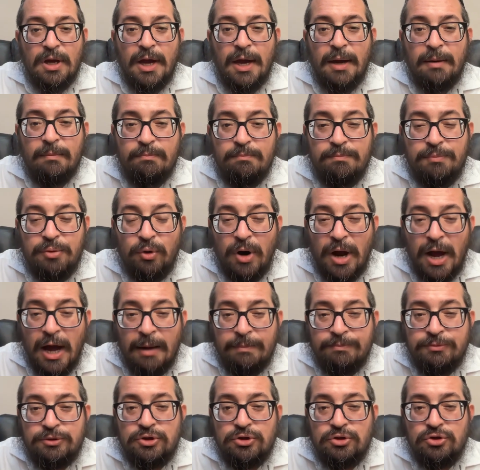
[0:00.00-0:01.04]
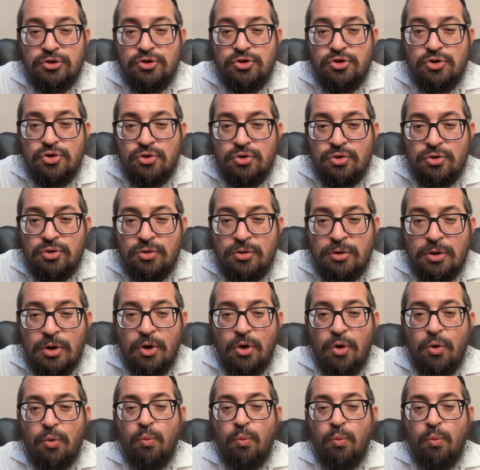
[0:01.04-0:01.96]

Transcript: And perhaps your